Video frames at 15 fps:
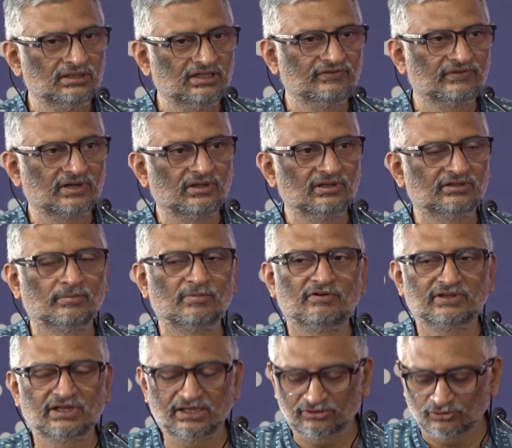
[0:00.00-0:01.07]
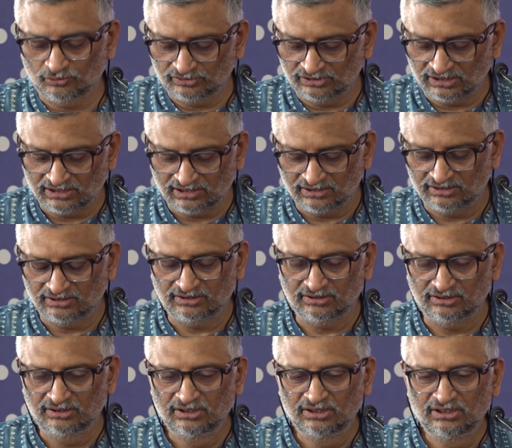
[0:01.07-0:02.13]
These are all some of the ethos that
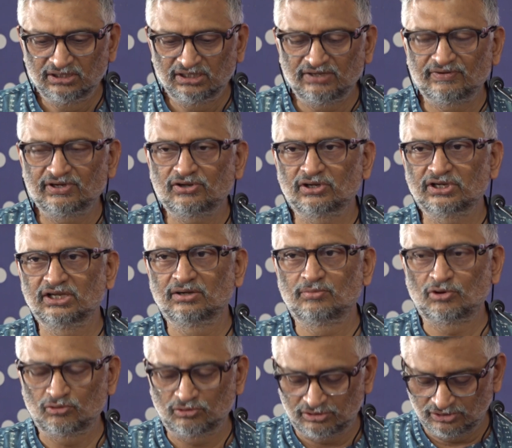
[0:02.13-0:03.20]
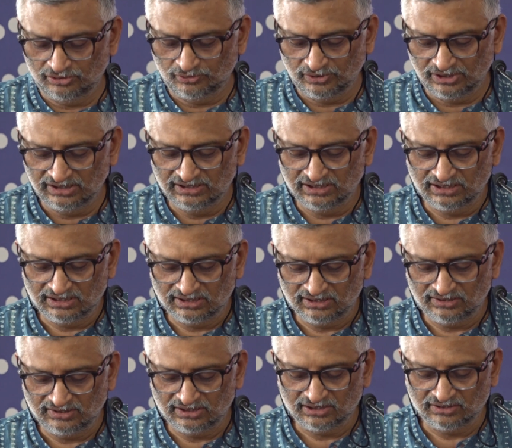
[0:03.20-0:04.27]
they were talking about during
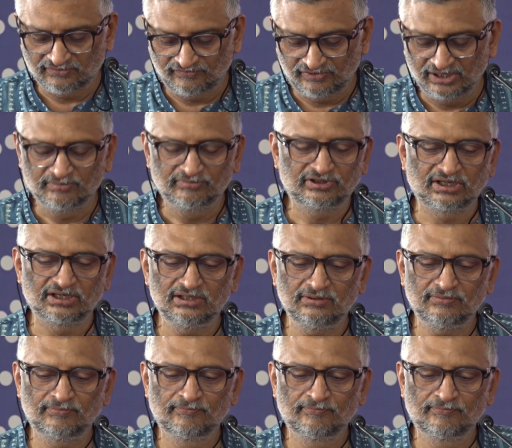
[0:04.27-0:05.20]
the freedom struggle.